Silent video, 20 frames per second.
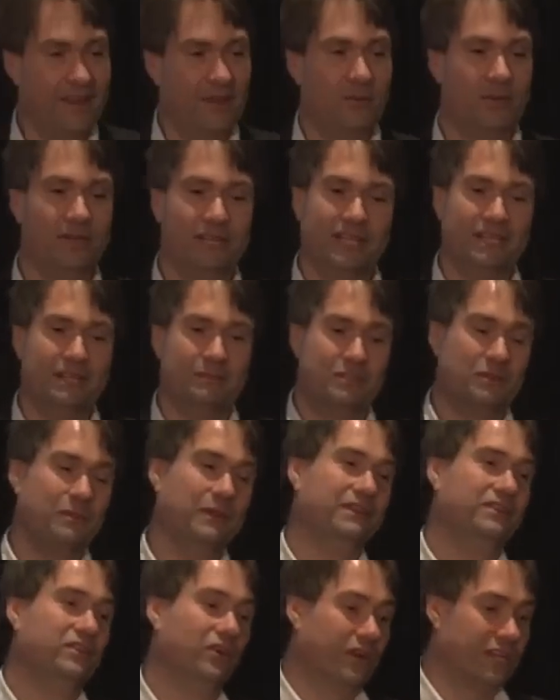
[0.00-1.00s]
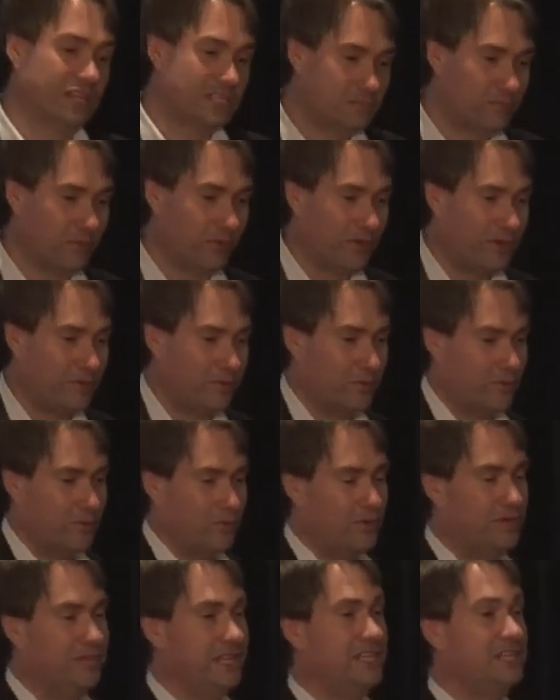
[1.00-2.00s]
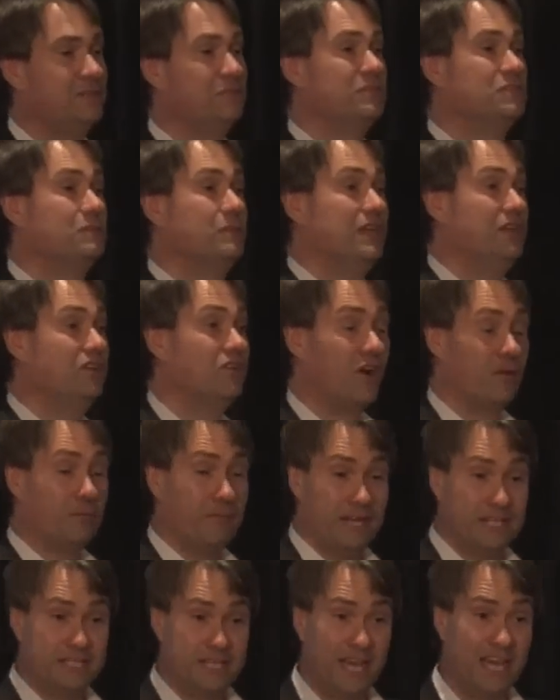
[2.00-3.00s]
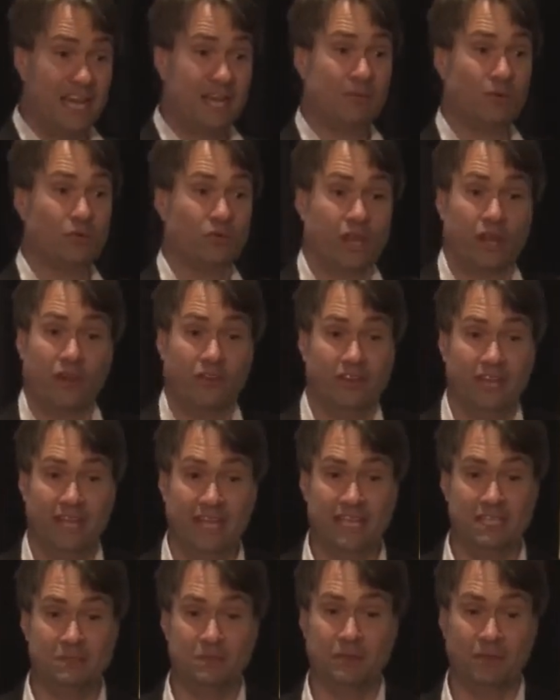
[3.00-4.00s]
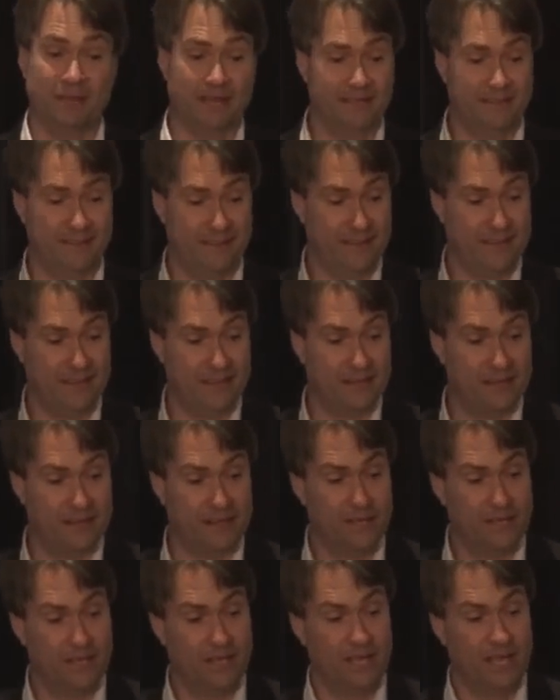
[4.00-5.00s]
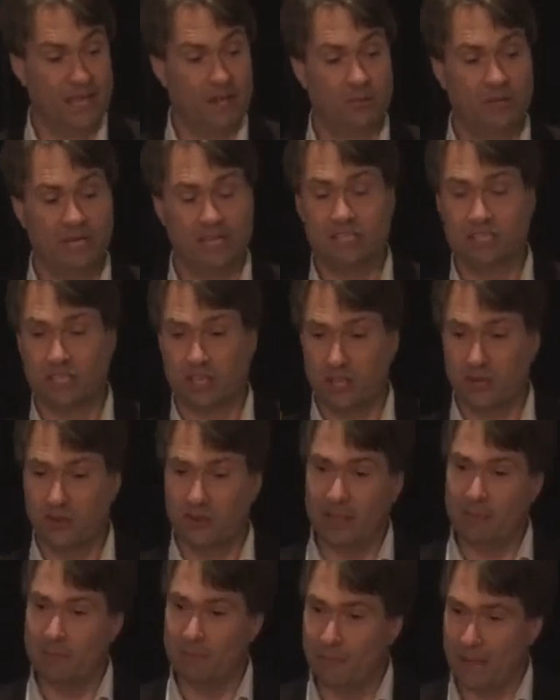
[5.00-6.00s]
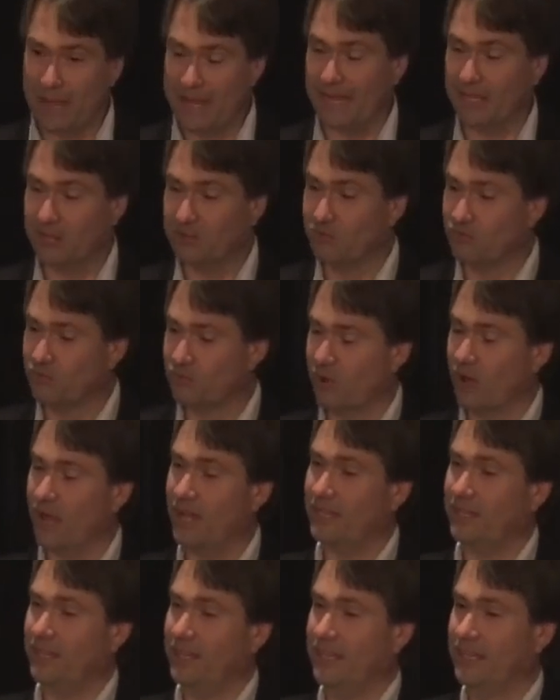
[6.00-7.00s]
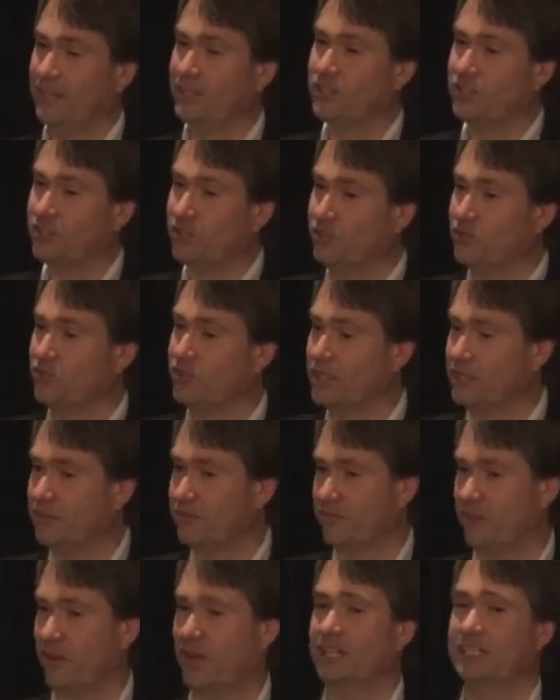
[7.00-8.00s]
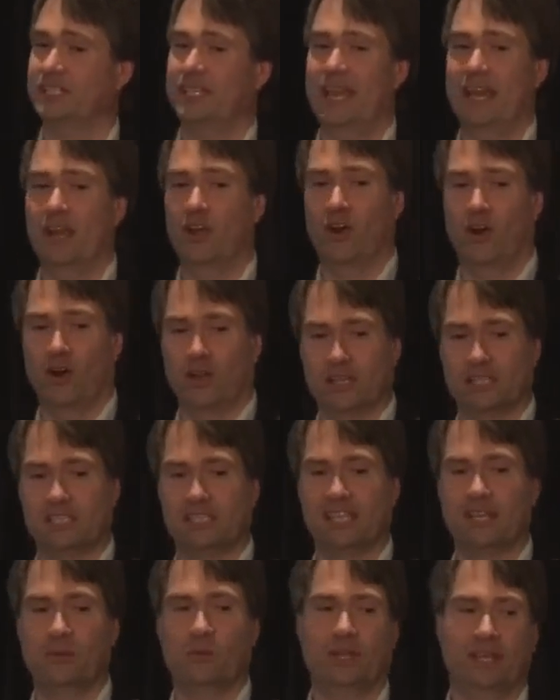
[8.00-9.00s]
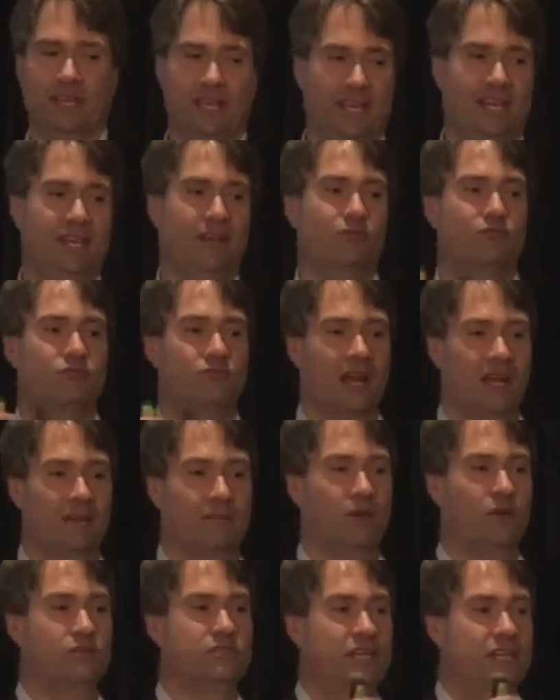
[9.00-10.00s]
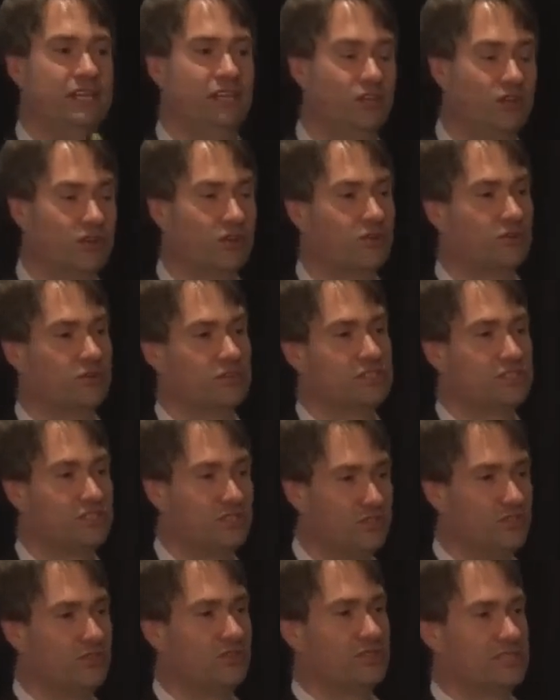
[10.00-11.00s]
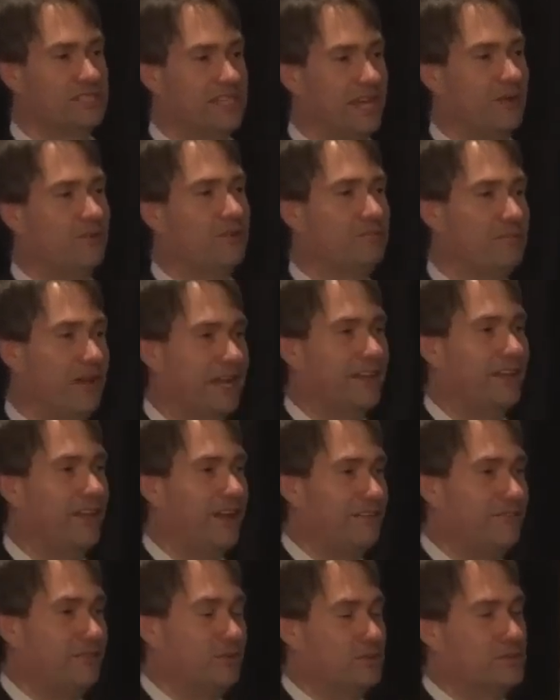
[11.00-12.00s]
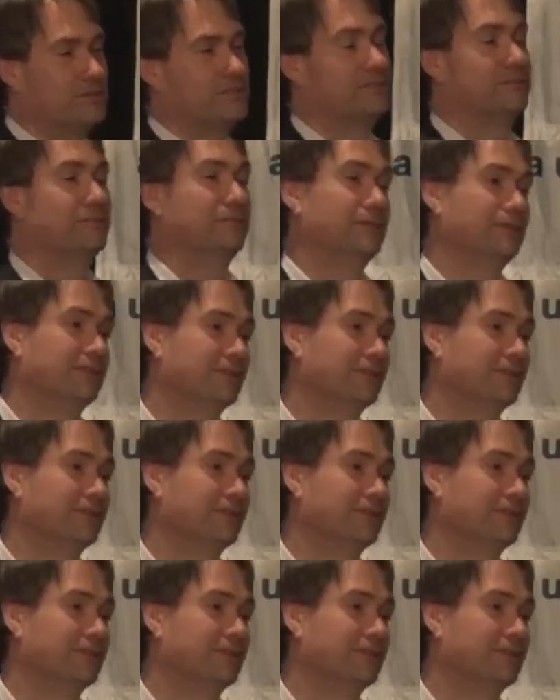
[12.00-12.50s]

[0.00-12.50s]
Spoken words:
We need them to be not exploitable. We need them to be not maintainable. They don't need to be maintained. And we need security baked right into the device. And honestly, we need rainbows and unicorns too, because they would make life awesome.